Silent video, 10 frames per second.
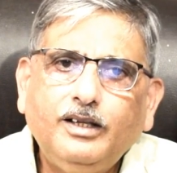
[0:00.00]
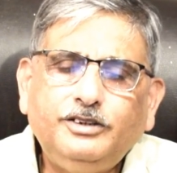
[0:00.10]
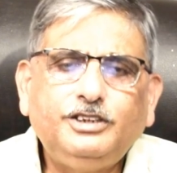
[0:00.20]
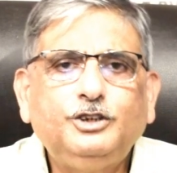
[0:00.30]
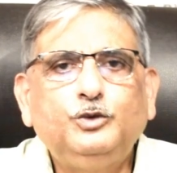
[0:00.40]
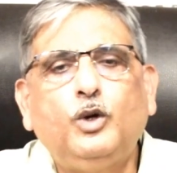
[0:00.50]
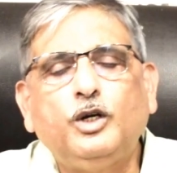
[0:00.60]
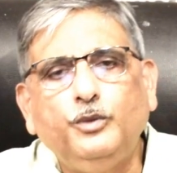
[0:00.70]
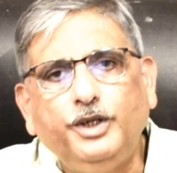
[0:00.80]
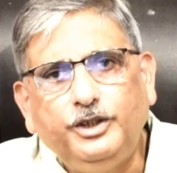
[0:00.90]
This is
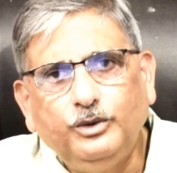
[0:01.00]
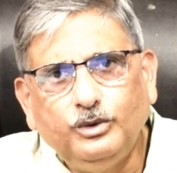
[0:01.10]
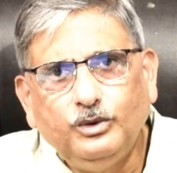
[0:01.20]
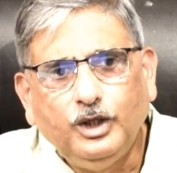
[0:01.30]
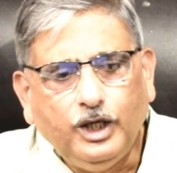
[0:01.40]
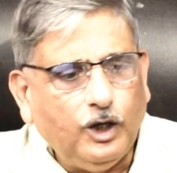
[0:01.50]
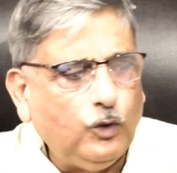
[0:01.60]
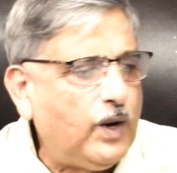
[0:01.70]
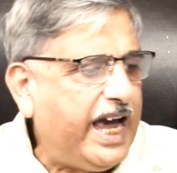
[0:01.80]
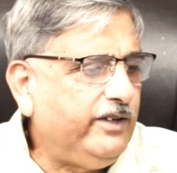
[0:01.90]
what we do.
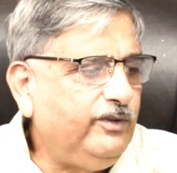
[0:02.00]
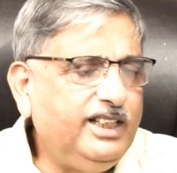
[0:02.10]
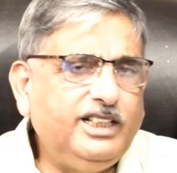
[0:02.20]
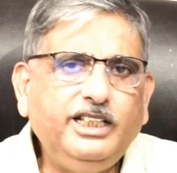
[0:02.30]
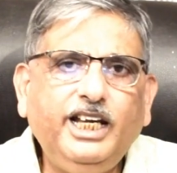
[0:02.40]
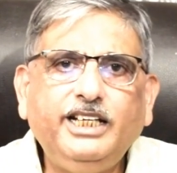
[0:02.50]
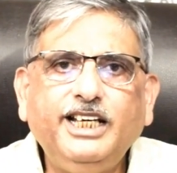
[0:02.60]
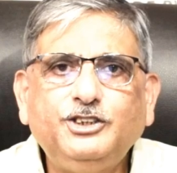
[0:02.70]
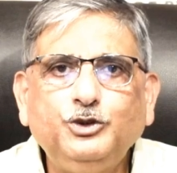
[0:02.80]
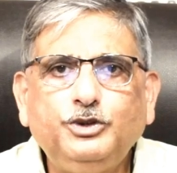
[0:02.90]
Why we create
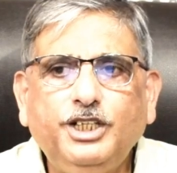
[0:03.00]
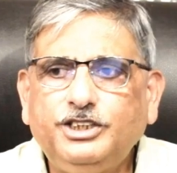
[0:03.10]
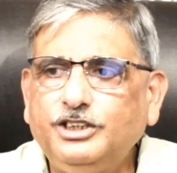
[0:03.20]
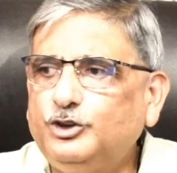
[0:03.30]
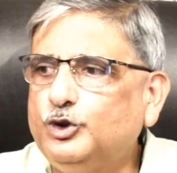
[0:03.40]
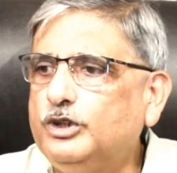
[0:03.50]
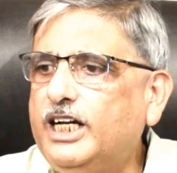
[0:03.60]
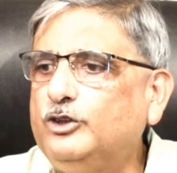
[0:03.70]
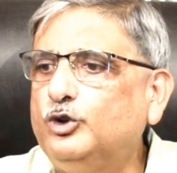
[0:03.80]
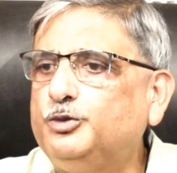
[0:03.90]
associations? So
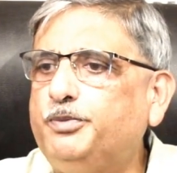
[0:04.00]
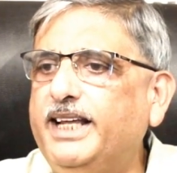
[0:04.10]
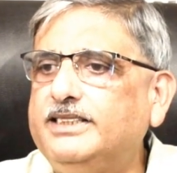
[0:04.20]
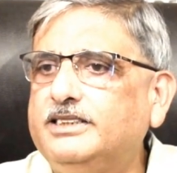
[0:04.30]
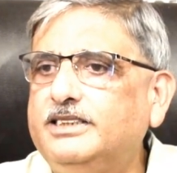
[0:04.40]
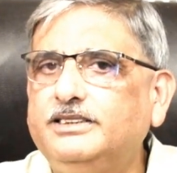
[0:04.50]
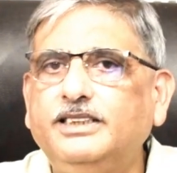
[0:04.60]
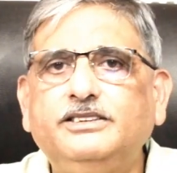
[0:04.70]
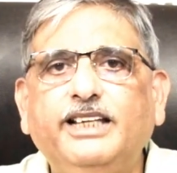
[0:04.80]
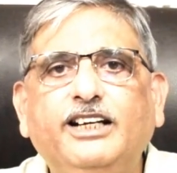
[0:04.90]
that those presidents
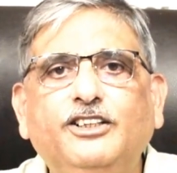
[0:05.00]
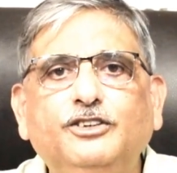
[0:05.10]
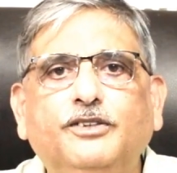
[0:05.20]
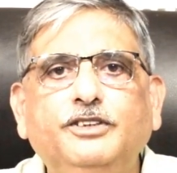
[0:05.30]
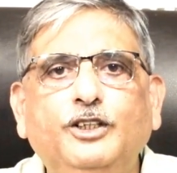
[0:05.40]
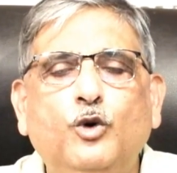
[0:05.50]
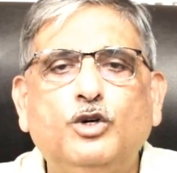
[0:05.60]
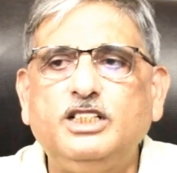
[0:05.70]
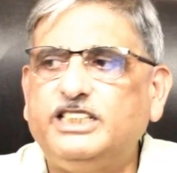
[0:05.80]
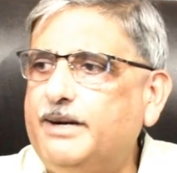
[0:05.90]
and secretaries of the
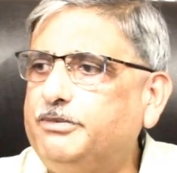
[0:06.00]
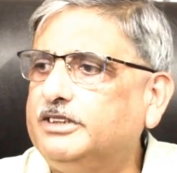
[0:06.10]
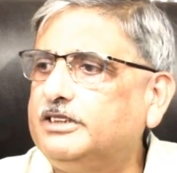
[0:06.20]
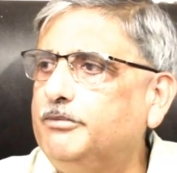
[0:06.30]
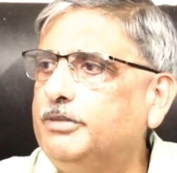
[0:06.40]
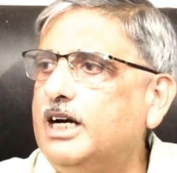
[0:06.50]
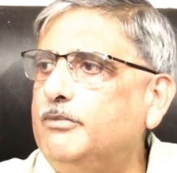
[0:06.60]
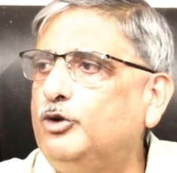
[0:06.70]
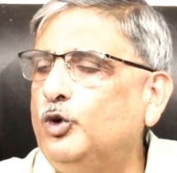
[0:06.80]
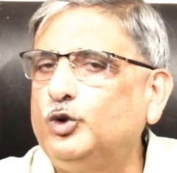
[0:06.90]
local chapters can
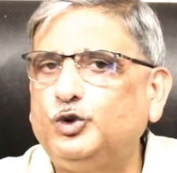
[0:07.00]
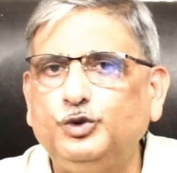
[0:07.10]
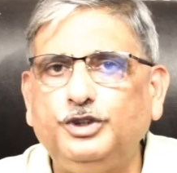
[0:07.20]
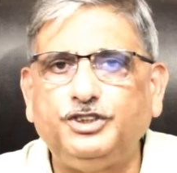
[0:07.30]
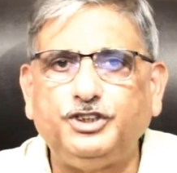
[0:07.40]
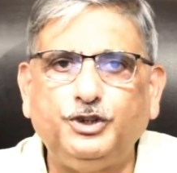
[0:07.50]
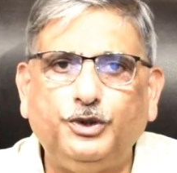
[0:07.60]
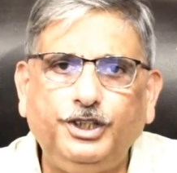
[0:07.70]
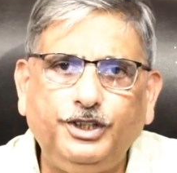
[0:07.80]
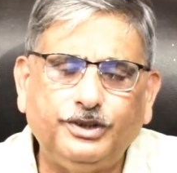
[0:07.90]
come close to the
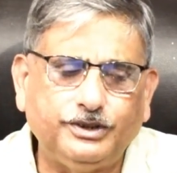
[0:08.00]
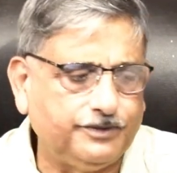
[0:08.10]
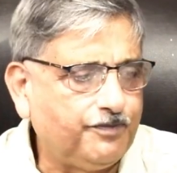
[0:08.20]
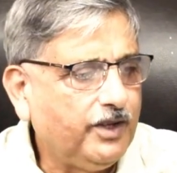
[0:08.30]
CODOs